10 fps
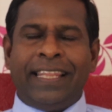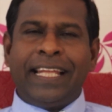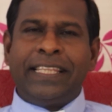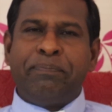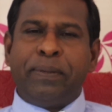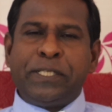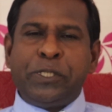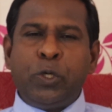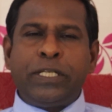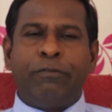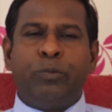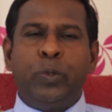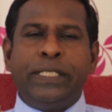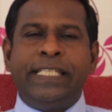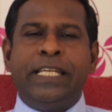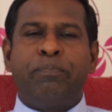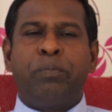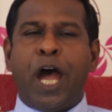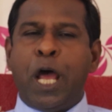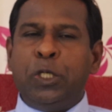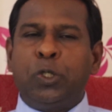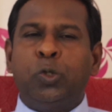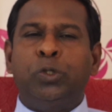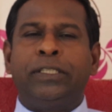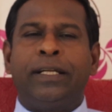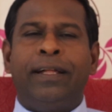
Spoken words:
that the pursuit of wisdom and truth